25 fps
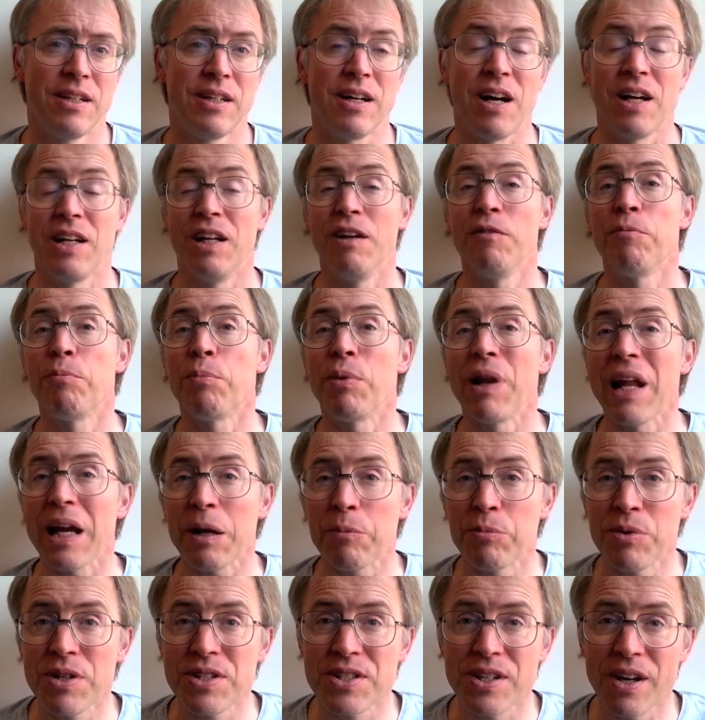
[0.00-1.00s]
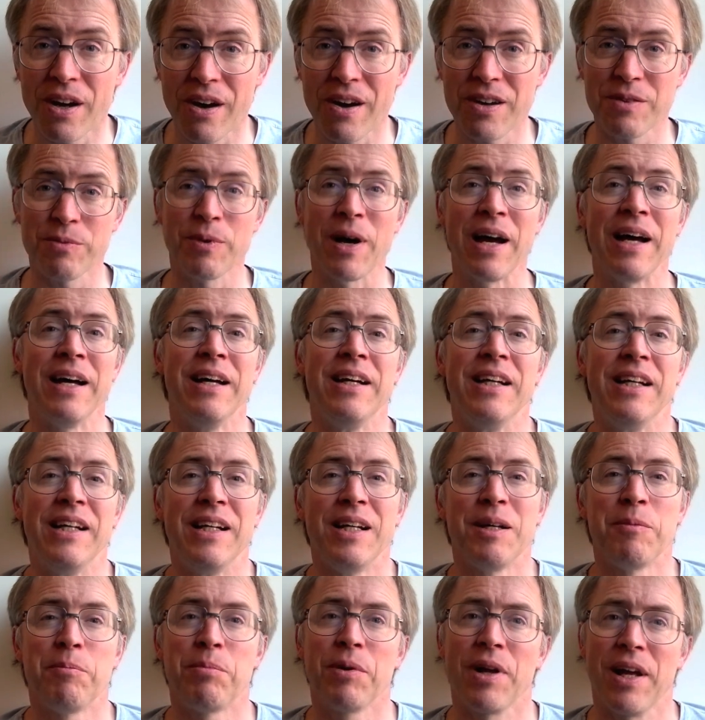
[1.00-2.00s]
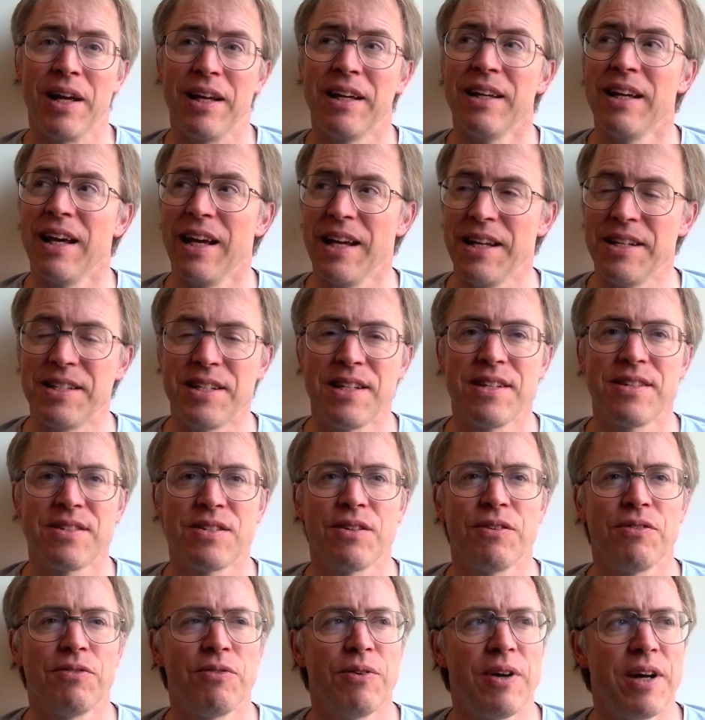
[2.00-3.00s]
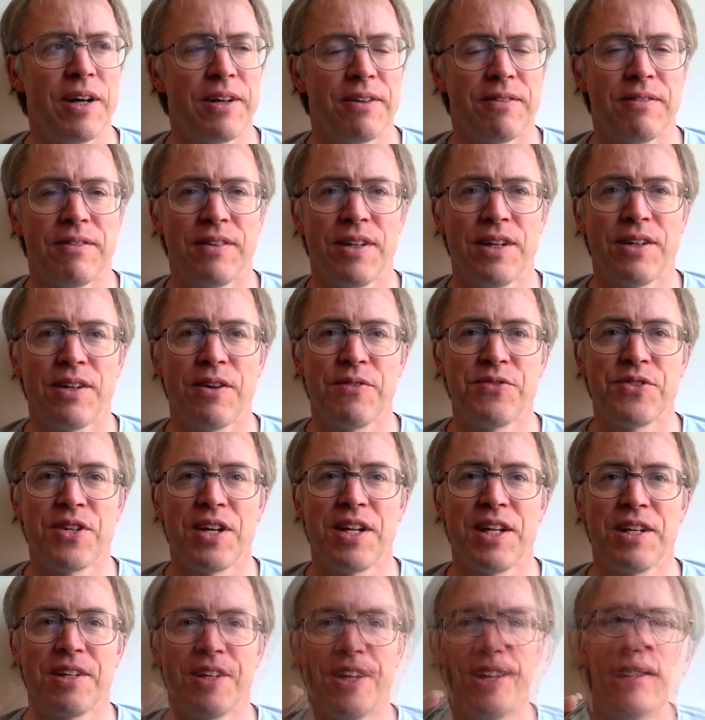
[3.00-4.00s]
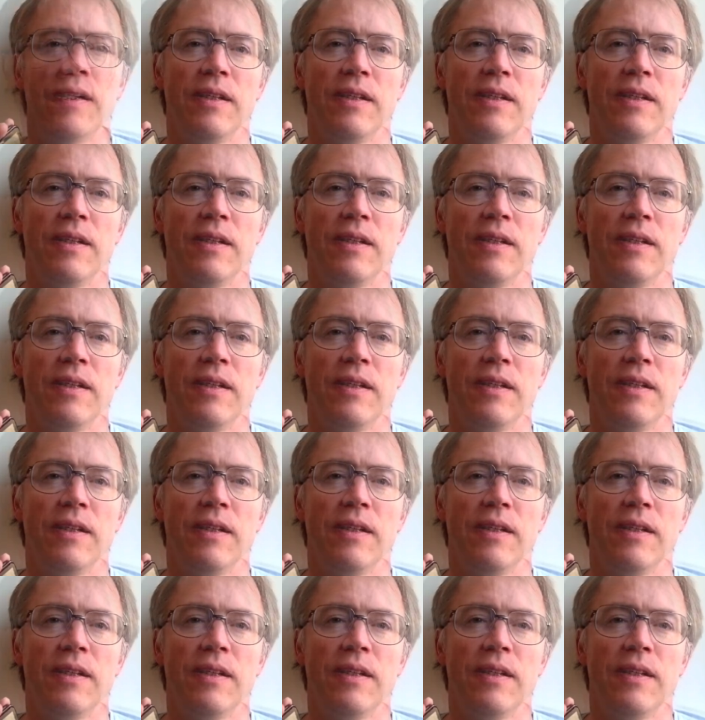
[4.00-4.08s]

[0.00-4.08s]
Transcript: I love BlackBerry's hardware, but I hate its software. There, I've said it.